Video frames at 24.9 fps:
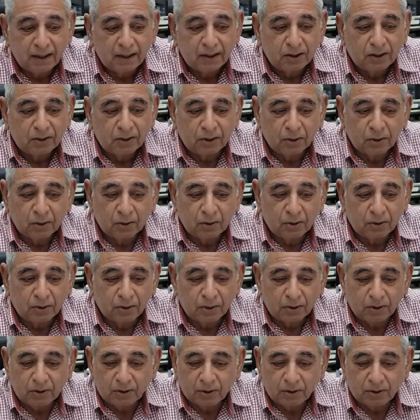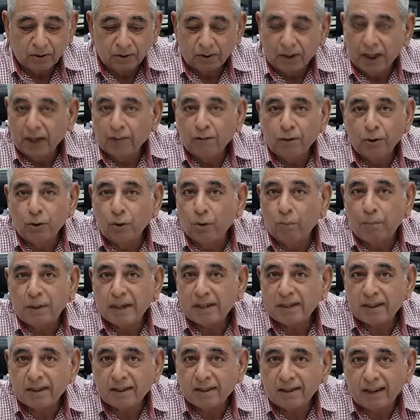so there were no
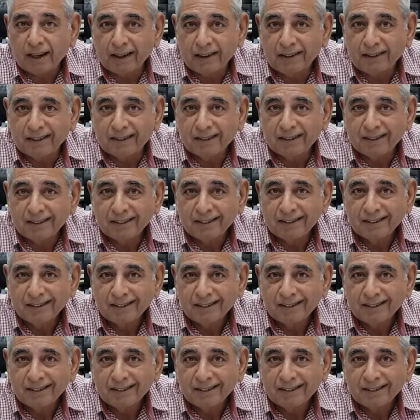pesticides.